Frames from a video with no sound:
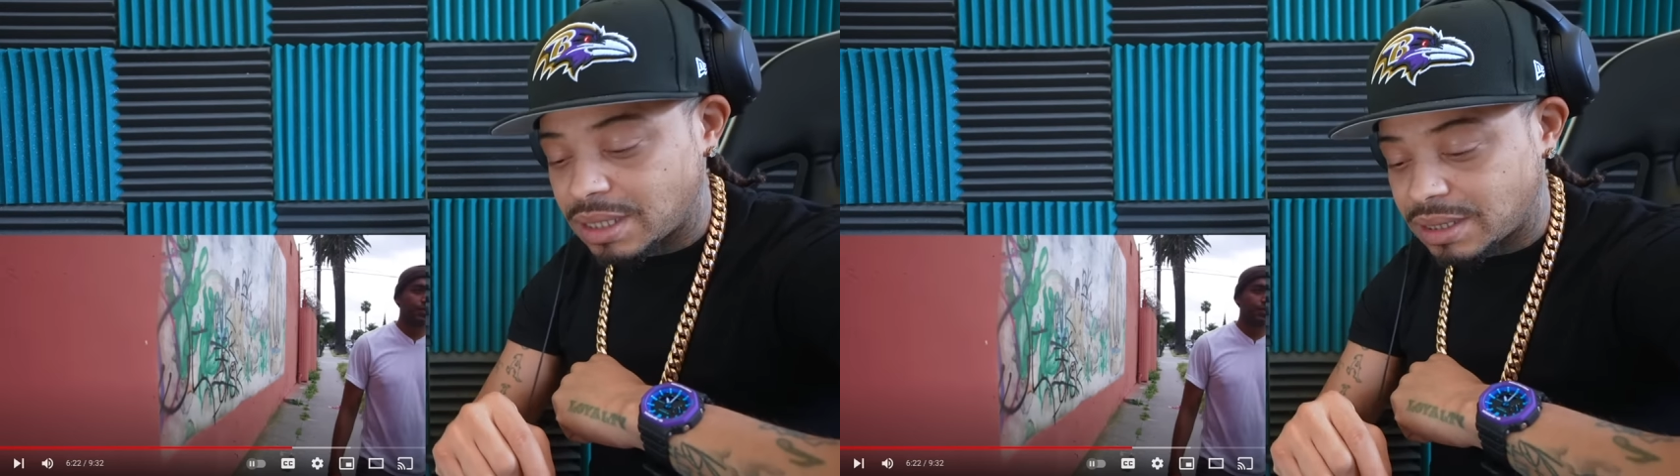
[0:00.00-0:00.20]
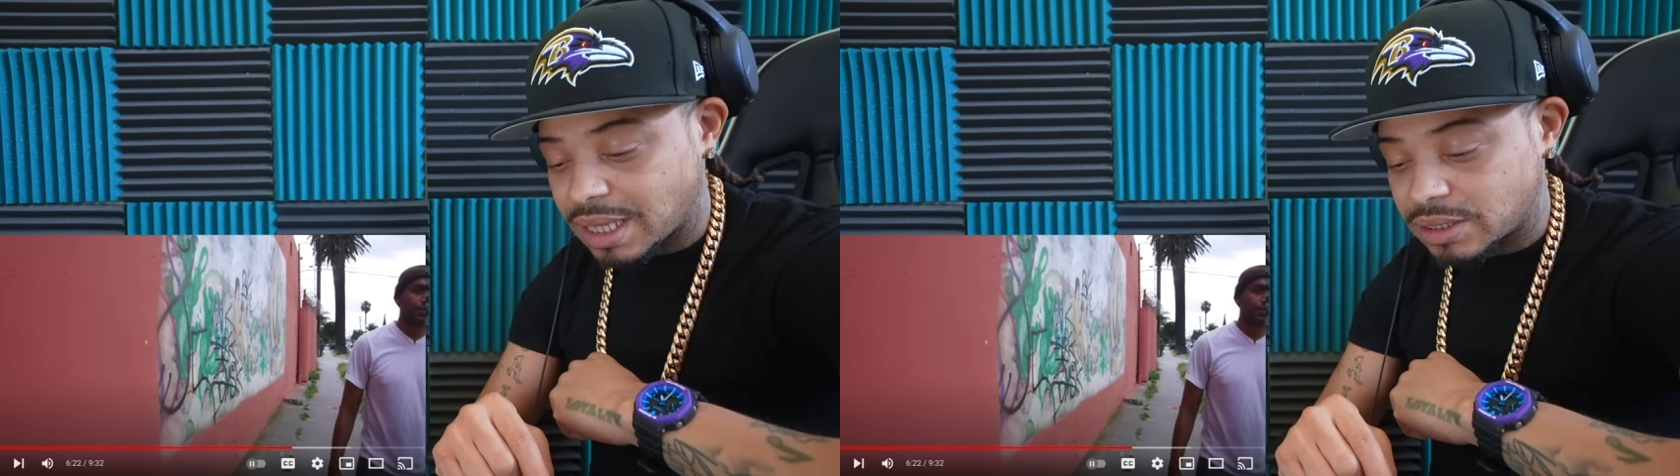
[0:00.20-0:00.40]

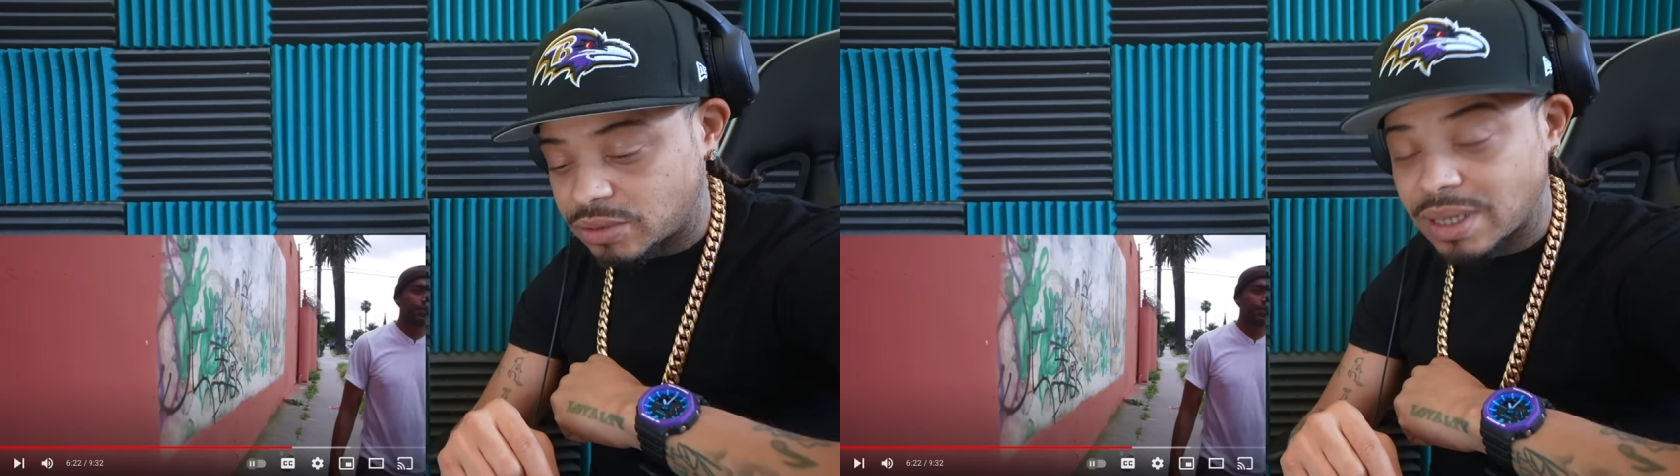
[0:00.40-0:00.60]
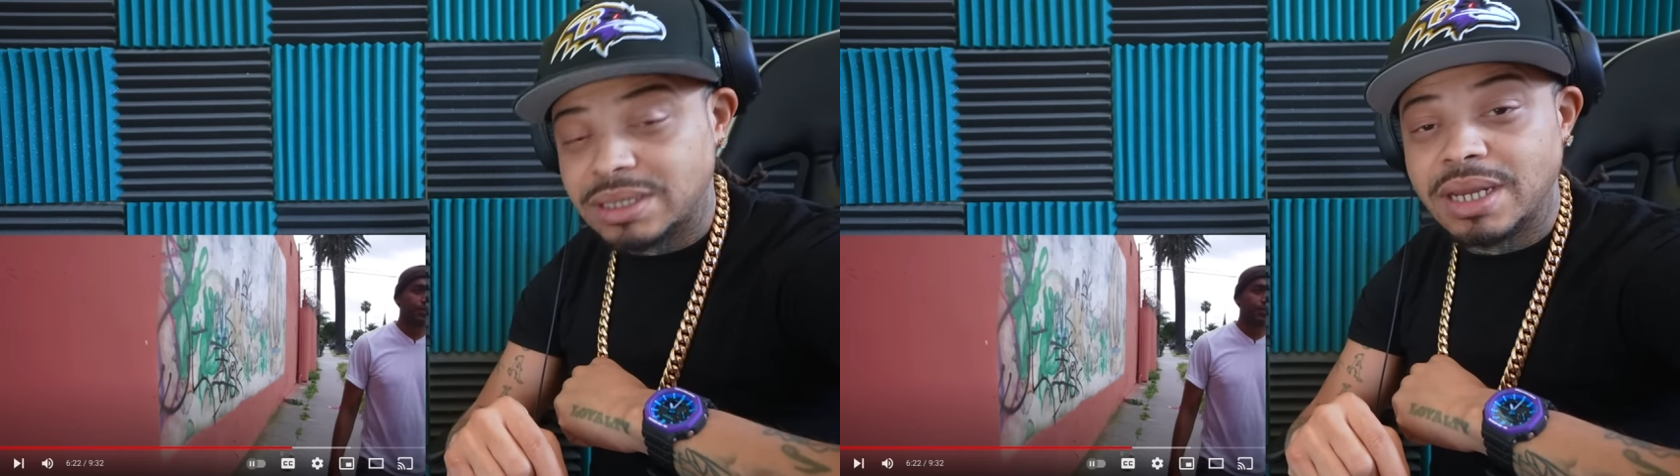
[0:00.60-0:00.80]
that
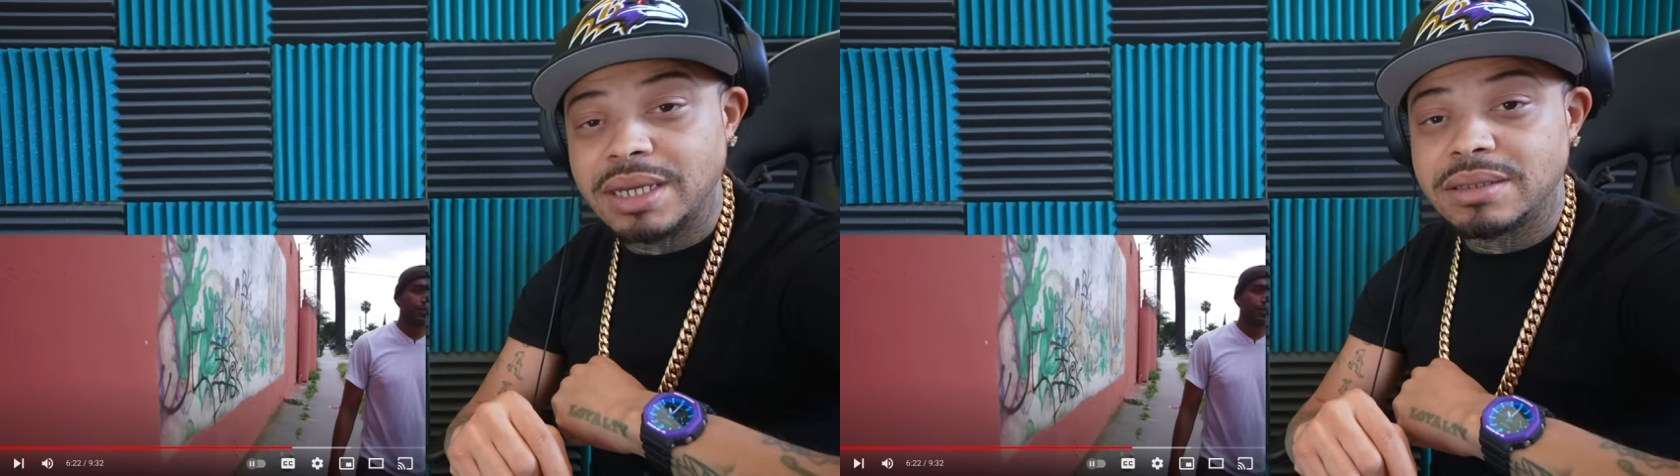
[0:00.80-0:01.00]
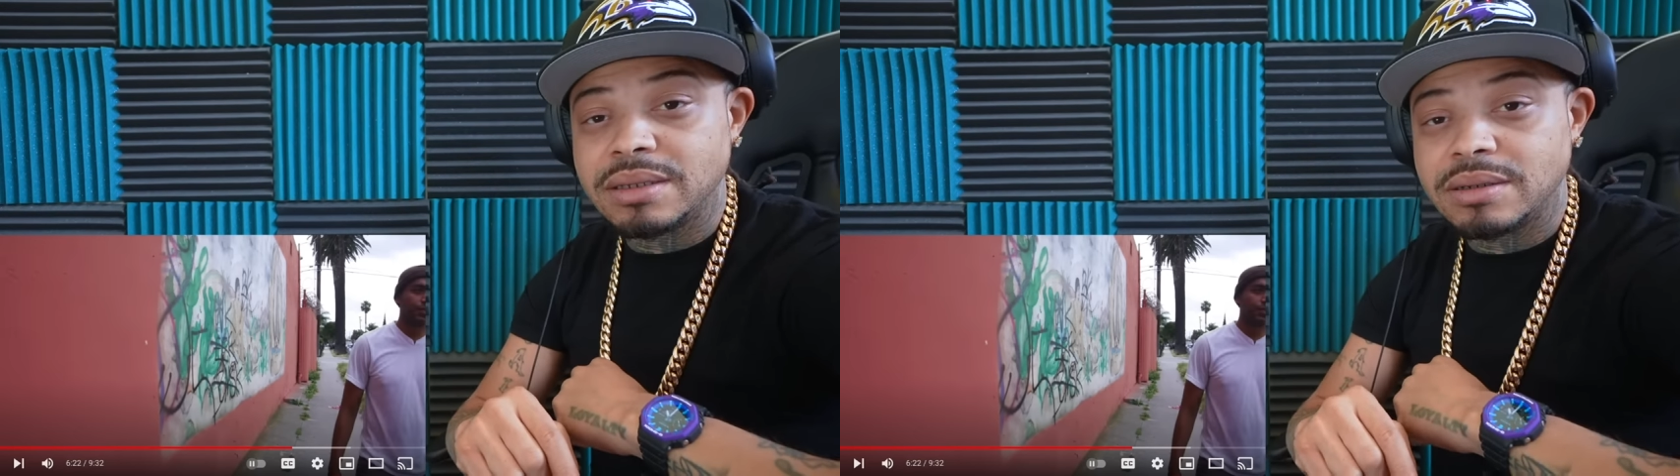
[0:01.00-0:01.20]
dress
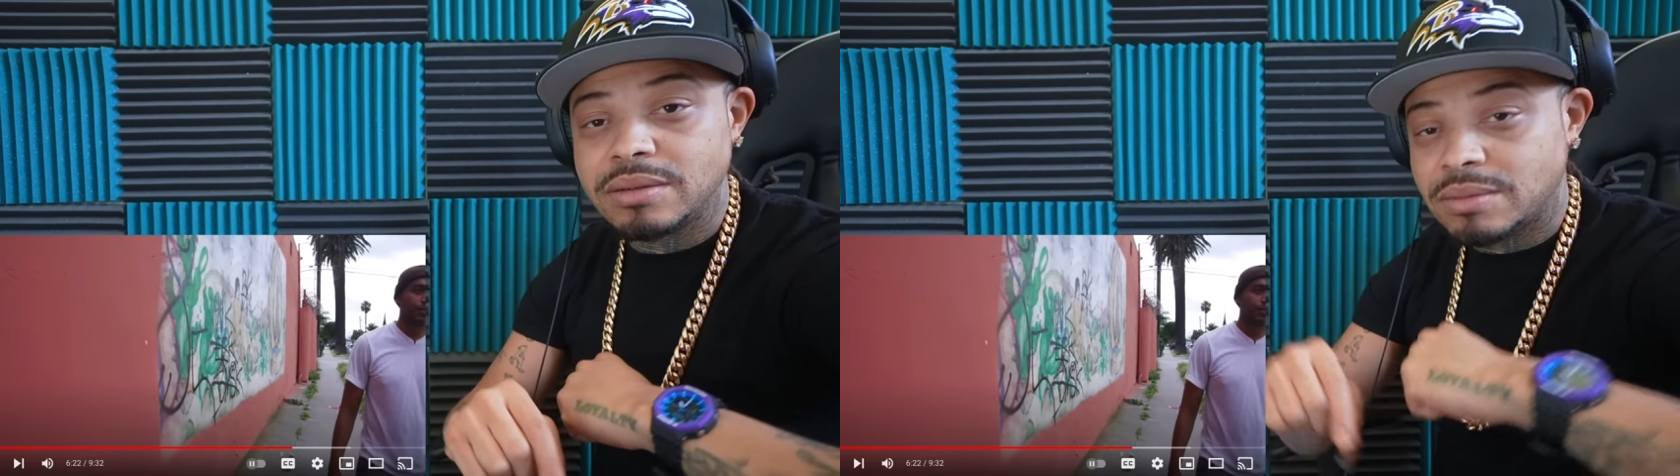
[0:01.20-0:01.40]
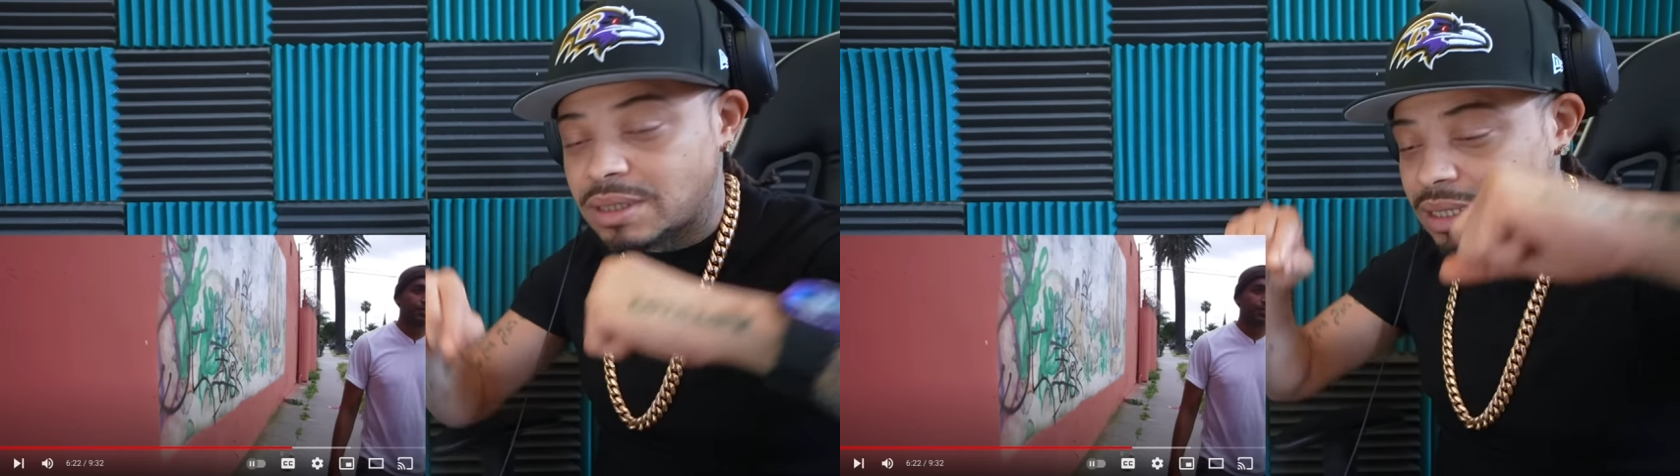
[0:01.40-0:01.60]
like them,